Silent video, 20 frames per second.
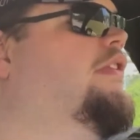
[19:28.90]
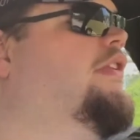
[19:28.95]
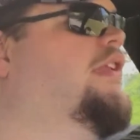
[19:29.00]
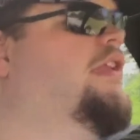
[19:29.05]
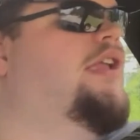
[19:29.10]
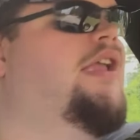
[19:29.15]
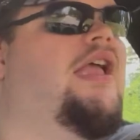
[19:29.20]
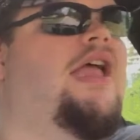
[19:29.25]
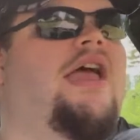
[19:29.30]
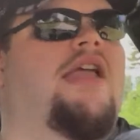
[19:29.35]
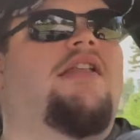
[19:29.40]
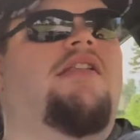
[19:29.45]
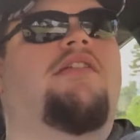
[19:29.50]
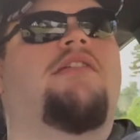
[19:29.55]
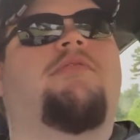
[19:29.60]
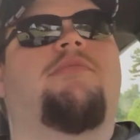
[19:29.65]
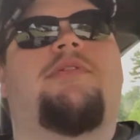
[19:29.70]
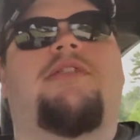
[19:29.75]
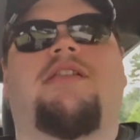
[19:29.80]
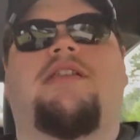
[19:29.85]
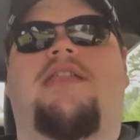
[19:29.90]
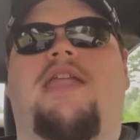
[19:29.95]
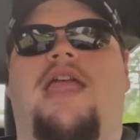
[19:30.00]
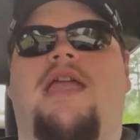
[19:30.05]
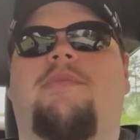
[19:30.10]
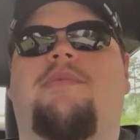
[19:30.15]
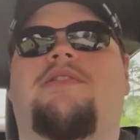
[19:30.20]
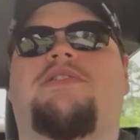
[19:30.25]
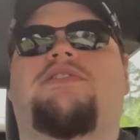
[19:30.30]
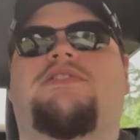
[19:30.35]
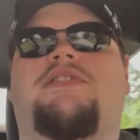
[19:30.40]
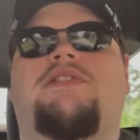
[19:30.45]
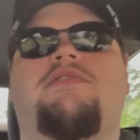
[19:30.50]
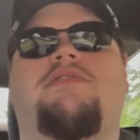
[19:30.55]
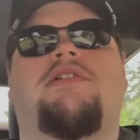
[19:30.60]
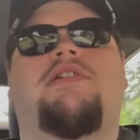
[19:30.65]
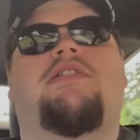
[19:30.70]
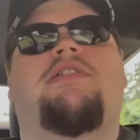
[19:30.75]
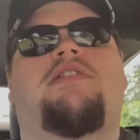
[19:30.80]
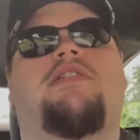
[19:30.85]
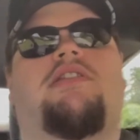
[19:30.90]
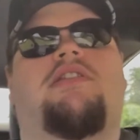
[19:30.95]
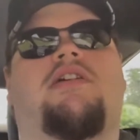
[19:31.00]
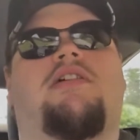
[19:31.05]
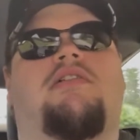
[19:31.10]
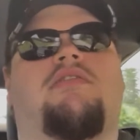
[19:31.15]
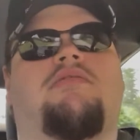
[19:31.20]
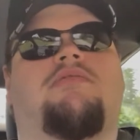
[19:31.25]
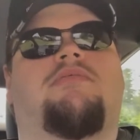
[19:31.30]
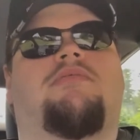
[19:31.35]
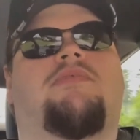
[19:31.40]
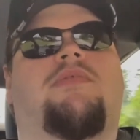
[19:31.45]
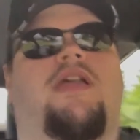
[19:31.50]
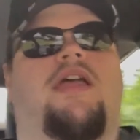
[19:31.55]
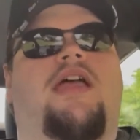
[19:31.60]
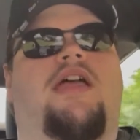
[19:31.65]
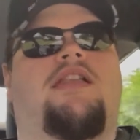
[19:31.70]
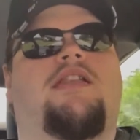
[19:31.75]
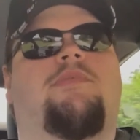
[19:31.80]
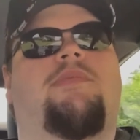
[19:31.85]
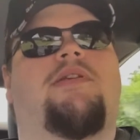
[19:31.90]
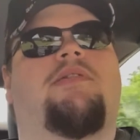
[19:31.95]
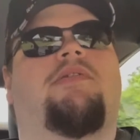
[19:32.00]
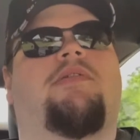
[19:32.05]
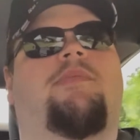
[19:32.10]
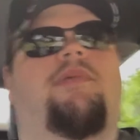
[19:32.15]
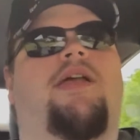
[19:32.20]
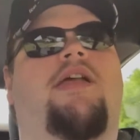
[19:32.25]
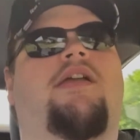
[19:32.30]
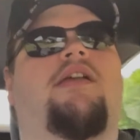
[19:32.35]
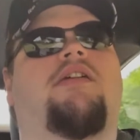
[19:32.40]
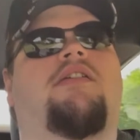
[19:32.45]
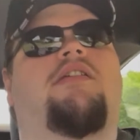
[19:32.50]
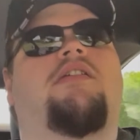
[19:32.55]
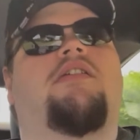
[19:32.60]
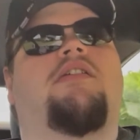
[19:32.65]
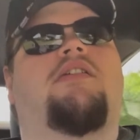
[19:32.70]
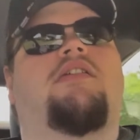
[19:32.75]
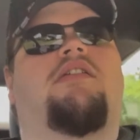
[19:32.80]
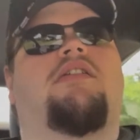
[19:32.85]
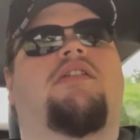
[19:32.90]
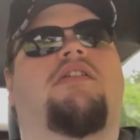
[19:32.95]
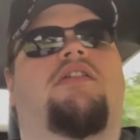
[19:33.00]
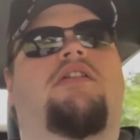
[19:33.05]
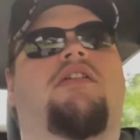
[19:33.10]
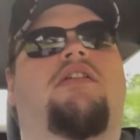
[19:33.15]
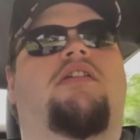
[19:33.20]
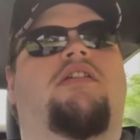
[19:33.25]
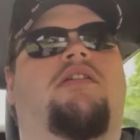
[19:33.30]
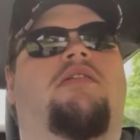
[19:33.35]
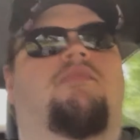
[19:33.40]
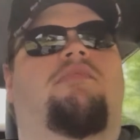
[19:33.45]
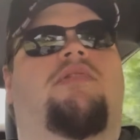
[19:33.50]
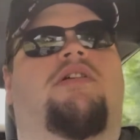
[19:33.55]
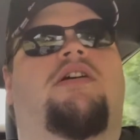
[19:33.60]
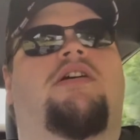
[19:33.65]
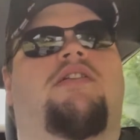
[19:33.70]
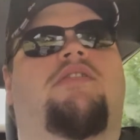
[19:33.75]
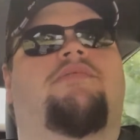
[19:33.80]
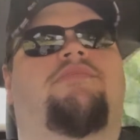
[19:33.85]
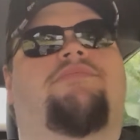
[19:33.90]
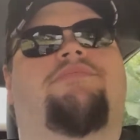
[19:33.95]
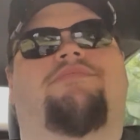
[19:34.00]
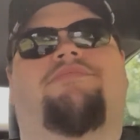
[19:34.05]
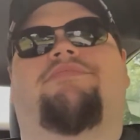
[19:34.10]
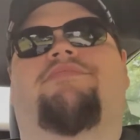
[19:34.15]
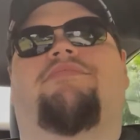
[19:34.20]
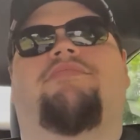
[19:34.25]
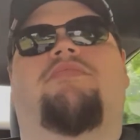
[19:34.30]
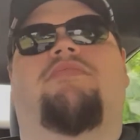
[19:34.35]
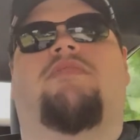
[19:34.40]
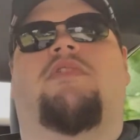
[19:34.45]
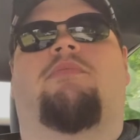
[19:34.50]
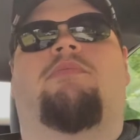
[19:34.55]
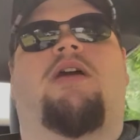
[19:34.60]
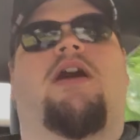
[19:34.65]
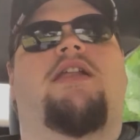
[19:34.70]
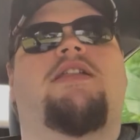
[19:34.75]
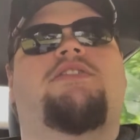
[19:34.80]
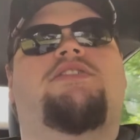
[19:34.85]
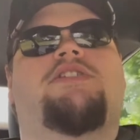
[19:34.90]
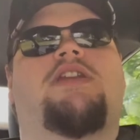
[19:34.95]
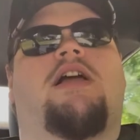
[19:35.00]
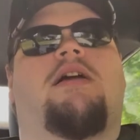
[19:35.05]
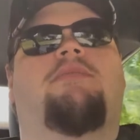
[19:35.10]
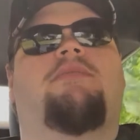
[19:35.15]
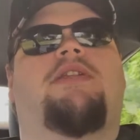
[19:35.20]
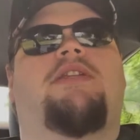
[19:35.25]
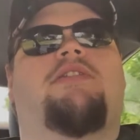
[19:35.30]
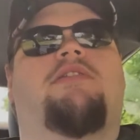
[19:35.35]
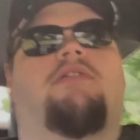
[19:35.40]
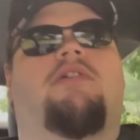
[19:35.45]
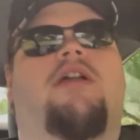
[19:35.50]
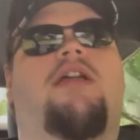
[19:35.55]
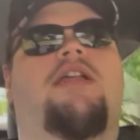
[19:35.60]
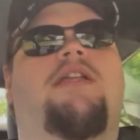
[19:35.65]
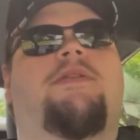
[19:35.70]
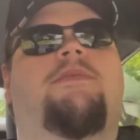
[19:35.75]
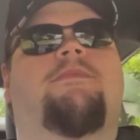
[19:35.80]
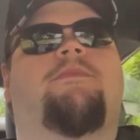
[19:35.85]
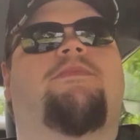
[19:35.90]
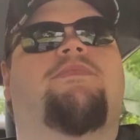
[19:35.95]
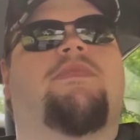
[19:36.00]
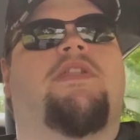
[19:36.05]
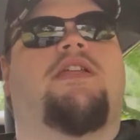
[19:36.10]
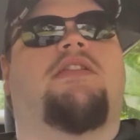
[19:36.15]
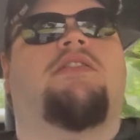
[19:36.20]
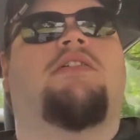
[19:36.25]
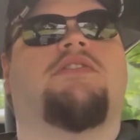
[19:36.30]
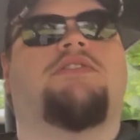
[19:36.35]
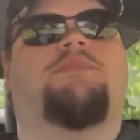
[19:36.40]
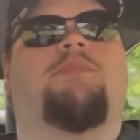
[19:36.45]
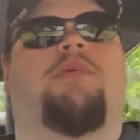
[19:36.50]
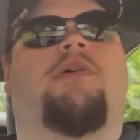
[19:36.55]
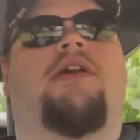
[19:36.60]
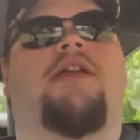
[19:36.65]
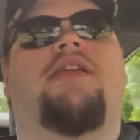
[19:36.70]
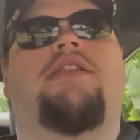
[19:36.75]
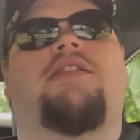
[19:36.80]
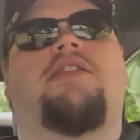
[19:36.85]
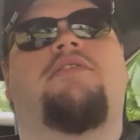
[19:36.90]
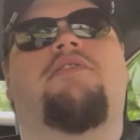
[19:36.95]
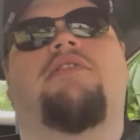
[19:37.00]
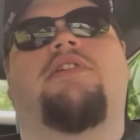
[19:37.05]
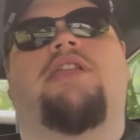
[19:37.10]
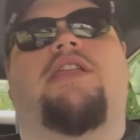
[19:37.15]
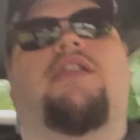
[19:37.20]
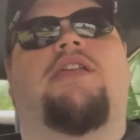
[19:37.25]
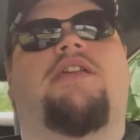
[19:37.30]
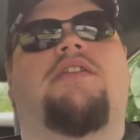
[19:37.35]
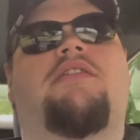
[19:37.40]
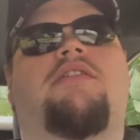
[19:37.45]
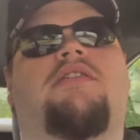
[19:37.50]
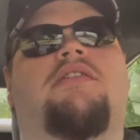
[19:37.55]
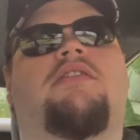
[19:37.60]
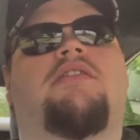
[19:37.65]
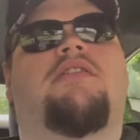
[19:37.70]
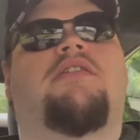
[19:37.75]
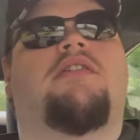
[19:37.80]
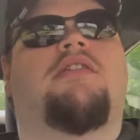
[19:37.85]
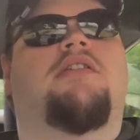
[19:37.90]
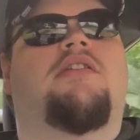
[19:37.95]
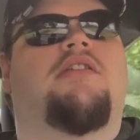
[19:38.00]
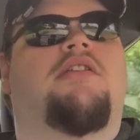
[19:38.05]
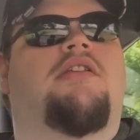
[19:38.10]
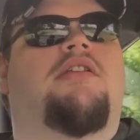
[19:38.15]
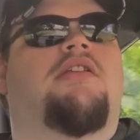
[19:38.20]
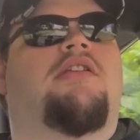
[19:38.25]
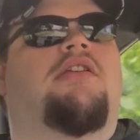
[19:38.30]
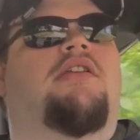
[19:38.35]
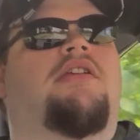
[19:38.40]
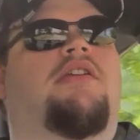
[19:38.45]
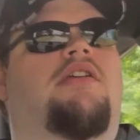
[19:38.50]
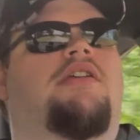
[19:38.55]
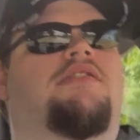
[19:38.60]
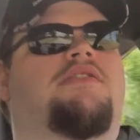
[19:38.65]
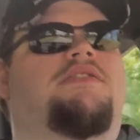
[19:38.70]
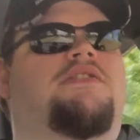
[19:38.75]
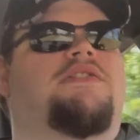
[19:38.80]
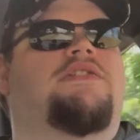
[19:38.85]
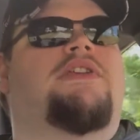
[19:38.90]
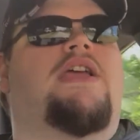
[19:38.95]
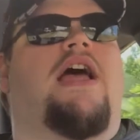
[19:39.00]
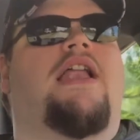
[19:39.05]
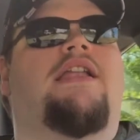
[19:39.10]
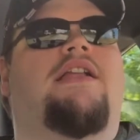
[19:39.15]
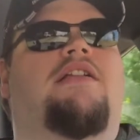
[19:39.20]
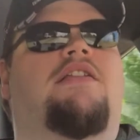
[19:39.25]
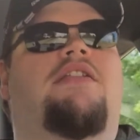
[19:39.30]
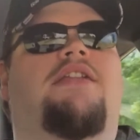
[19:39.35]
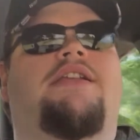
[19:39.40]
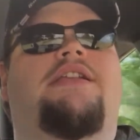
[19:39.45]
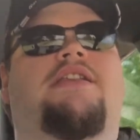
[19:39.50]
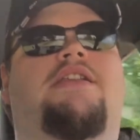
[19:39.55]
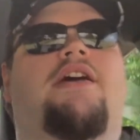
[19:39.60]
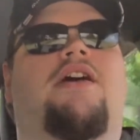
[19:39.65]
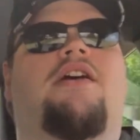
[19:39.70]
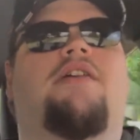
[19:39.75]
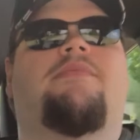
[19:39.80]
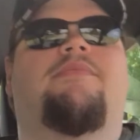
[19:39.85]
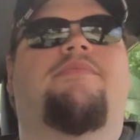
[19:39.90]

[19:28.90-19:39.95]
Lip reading: it had a little bit of damage to it, you know, that had to be repaired. But the body shop did great. It looks brand new again. Just got it cleaned up,